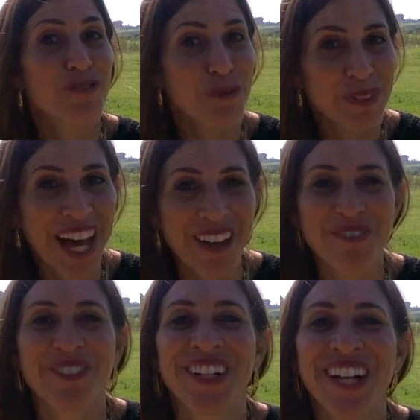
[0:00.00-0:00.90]
from life.
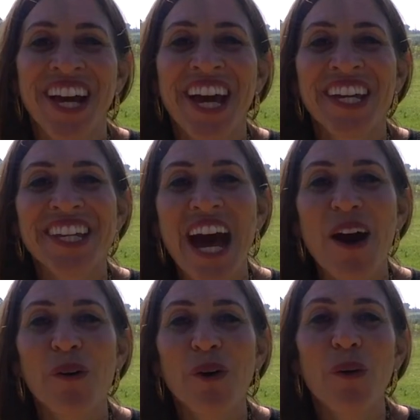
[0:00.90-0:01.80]

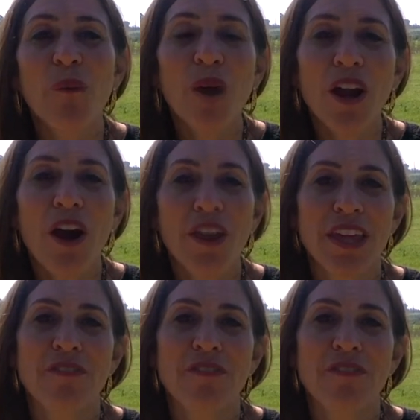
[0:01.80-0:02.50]
Now, what are the